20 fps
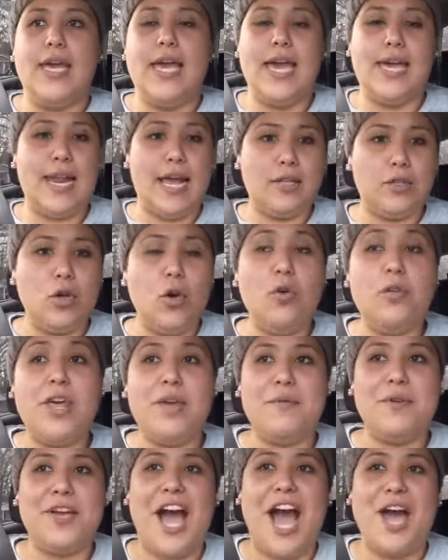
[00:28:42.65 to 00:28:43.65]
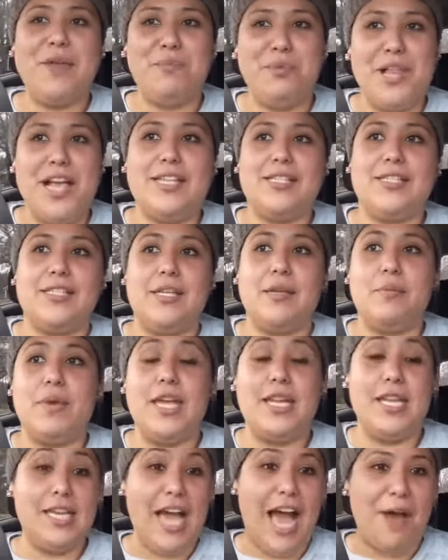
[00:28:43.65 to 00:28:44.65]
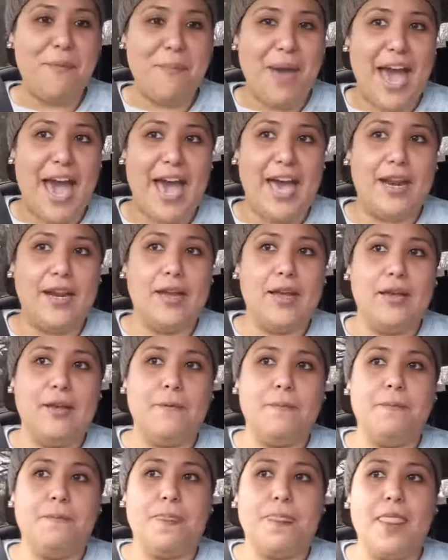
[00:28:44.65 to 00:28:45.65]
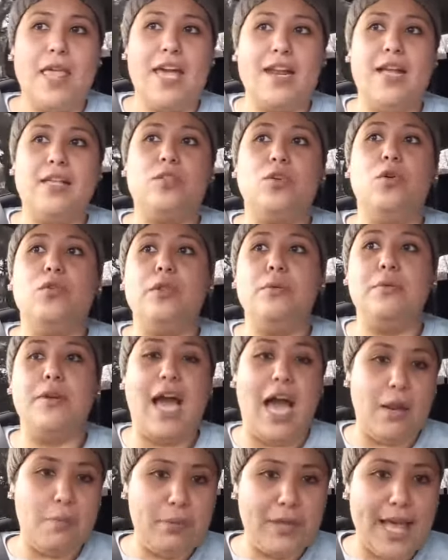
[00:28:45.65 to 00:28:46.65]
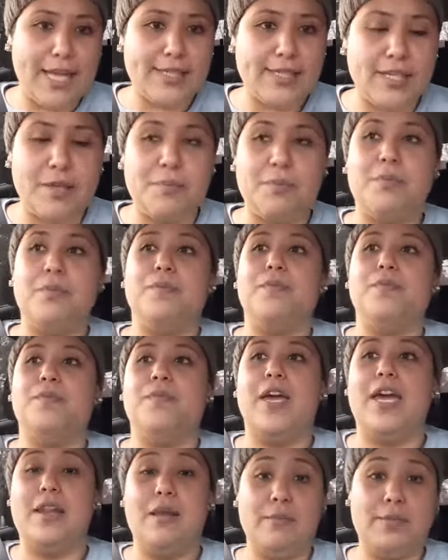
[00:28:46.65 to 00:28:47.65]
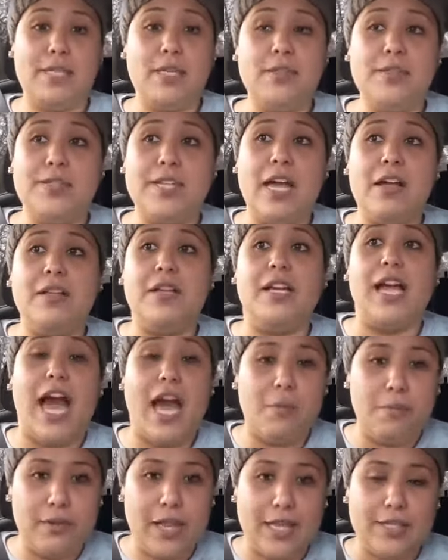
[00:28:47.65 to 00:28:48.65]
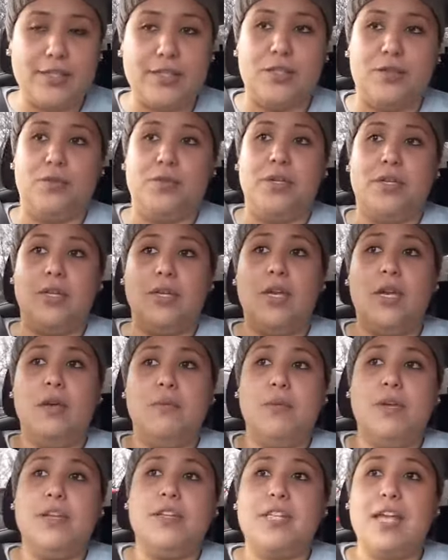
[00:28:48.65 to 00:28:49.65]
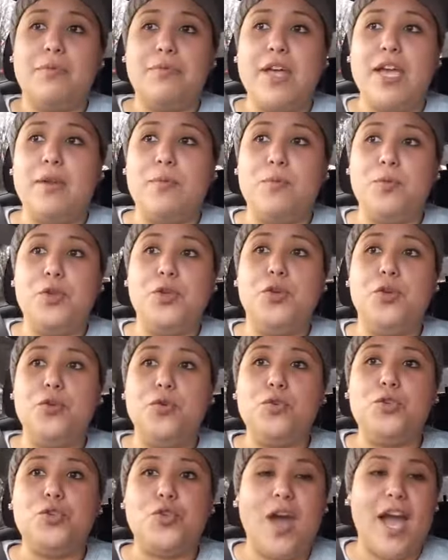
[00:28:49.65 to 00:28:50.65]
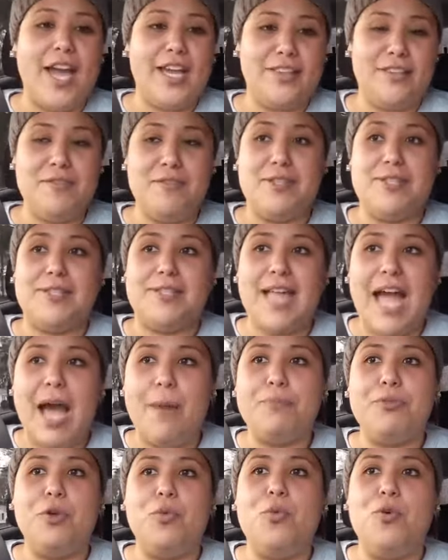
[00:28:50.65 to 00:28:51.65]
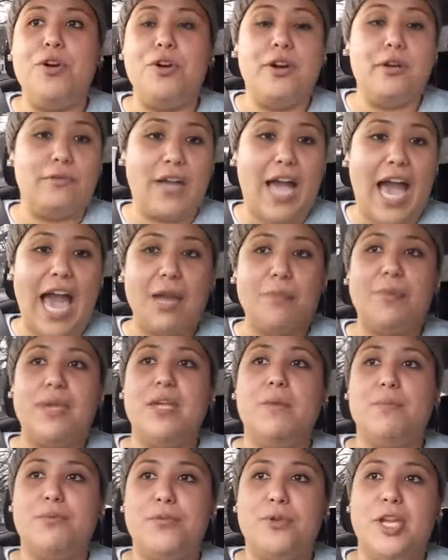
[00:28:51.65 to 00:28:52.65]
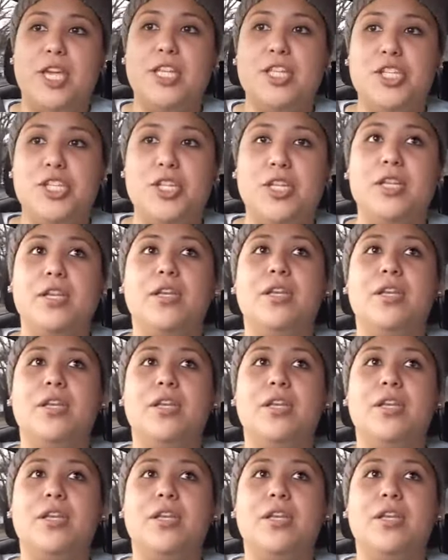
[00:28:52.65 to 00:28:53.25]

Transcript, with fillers: And I told him, God bless him. And he got mad. And I told him, God bless him. And I'm still telling God bless you. Because I'm like, you trying to stop the word of God being preached,